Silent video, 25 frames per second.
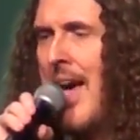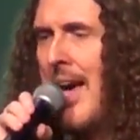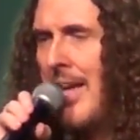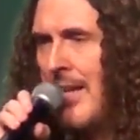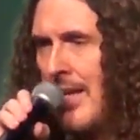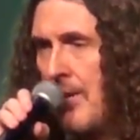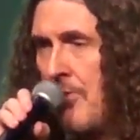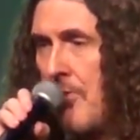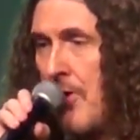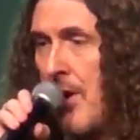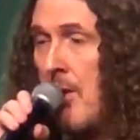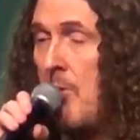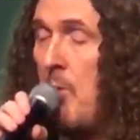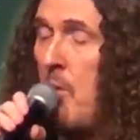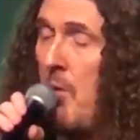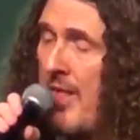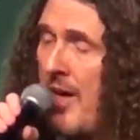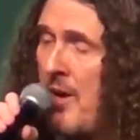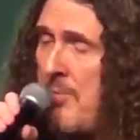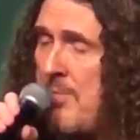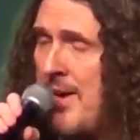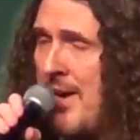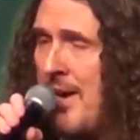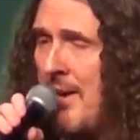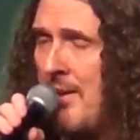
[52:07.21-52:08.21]
And I thought, well,
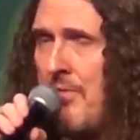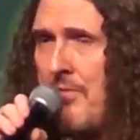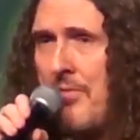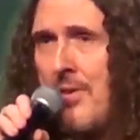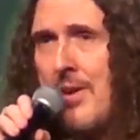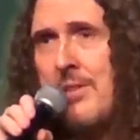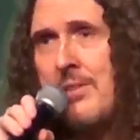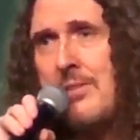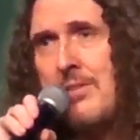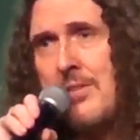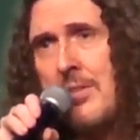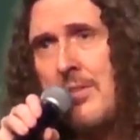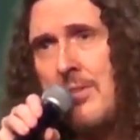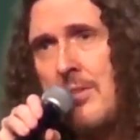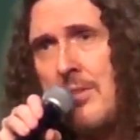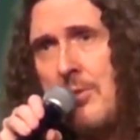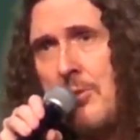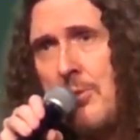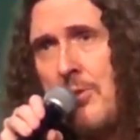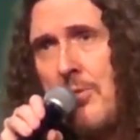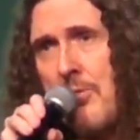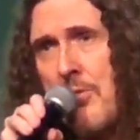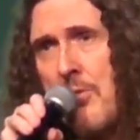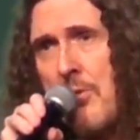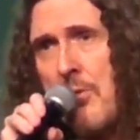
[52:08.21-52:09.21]
that's kind of fun to
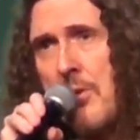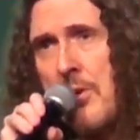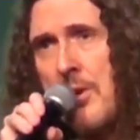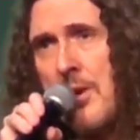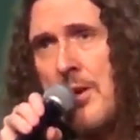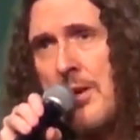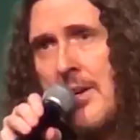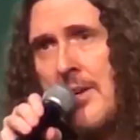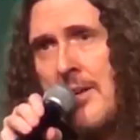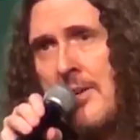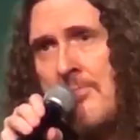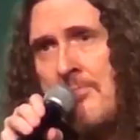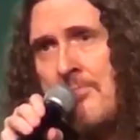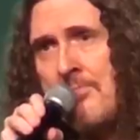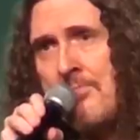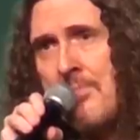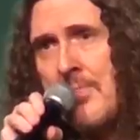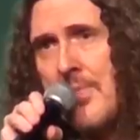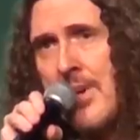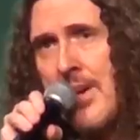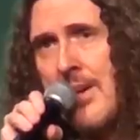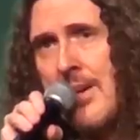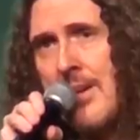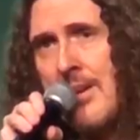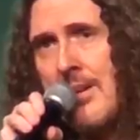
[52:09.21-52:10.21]
do for,
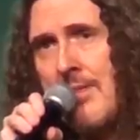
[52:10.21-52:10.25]
uh,